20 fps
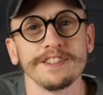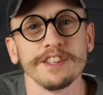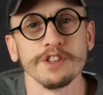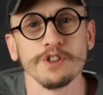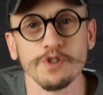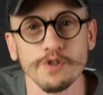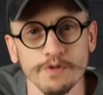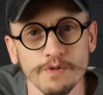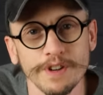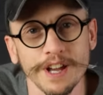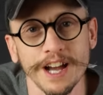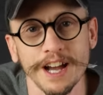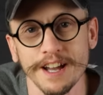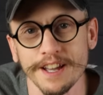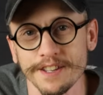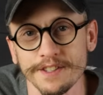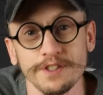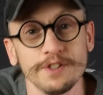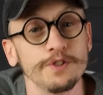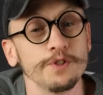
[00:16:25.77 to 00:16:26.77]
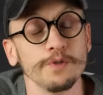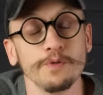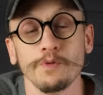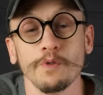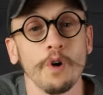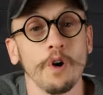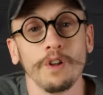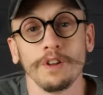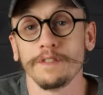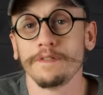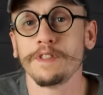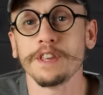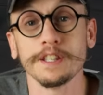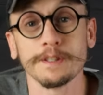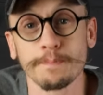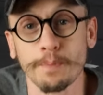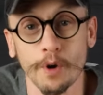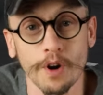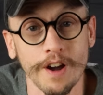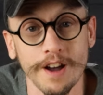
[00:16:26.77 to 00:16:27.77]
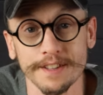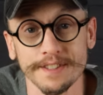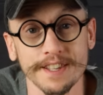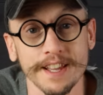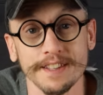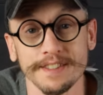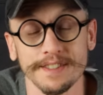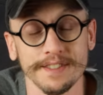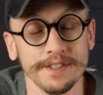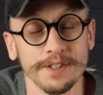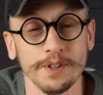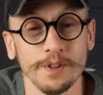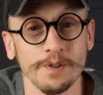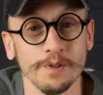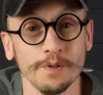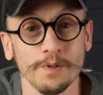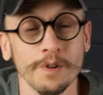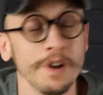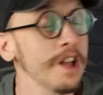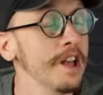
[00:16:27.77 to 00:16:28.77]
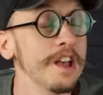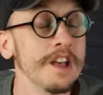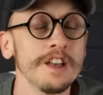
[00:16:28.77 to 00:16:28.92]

that you guys do all of these processes too.